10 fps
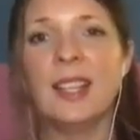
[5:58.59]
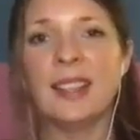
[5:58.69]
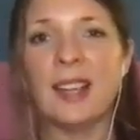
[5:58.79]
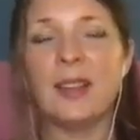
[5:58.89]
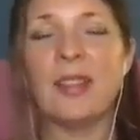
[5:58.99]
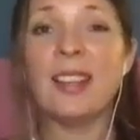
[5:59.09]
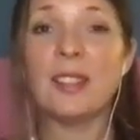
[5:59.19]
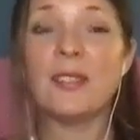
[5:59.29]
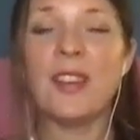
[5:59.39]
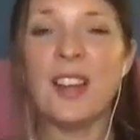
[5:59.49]
Now,
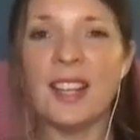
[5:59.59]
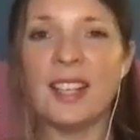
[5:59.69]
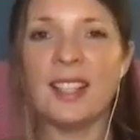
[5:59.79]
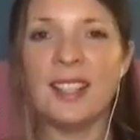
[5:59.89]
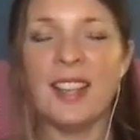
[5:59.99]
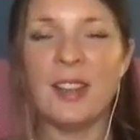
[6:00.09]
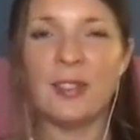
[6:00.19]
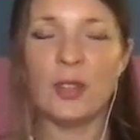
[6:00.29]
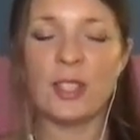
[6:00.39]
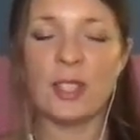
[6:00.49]
that's fine if
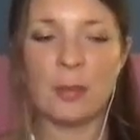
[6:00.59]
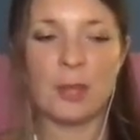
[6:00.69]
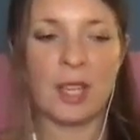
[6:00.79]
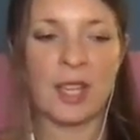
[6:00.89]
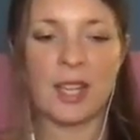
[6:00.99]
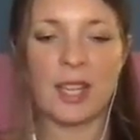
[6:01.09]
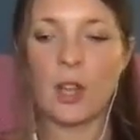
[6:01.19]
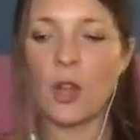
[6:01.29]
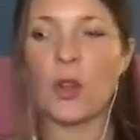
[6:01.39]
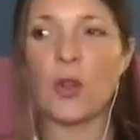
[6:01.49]
you're somebody
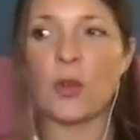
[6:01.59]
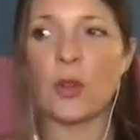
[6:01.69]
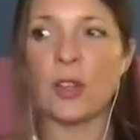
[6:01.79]
who